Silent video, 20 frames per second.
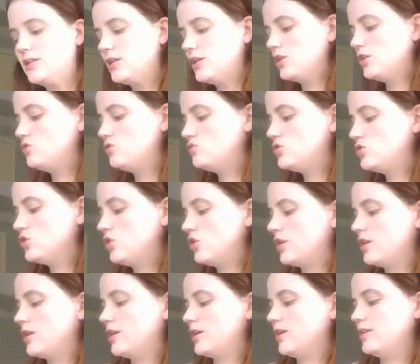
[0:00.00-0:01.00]
You took
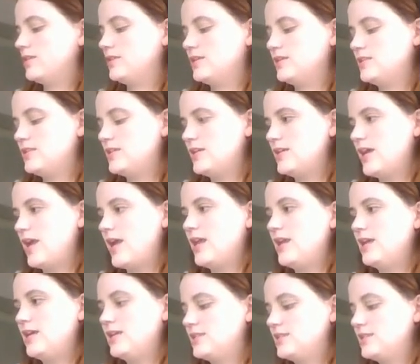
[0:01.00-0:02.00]
the D and
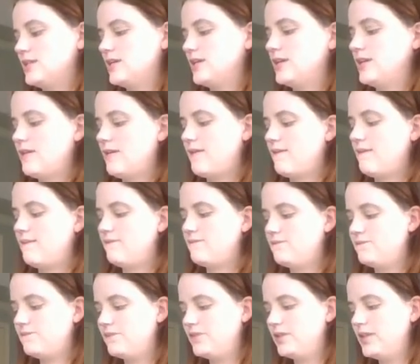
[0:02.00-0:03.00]
it
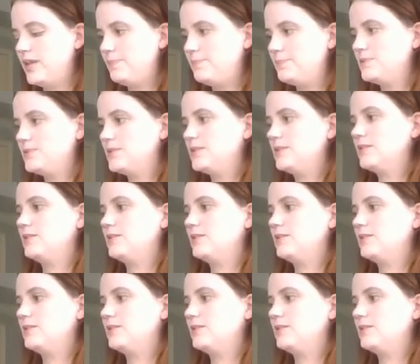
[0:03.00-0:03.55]
flipped.